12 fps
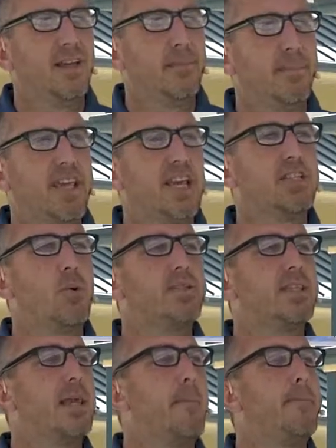Because it was
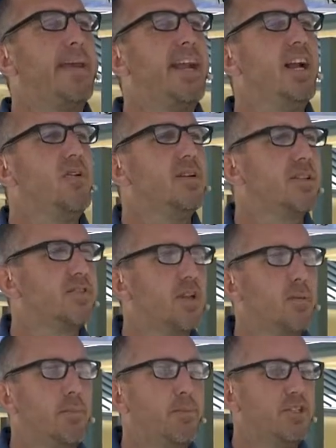the appearance of
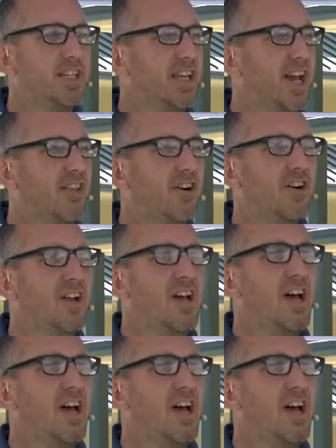someone put together